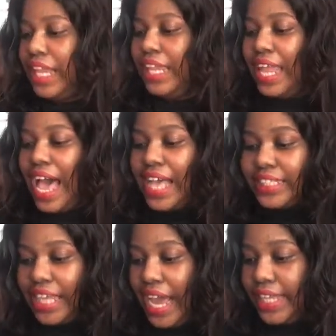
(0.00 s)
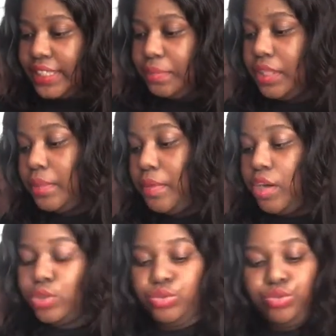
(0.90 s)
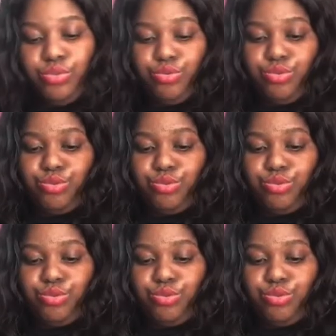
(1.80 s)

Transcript: last item in the box. Ooh.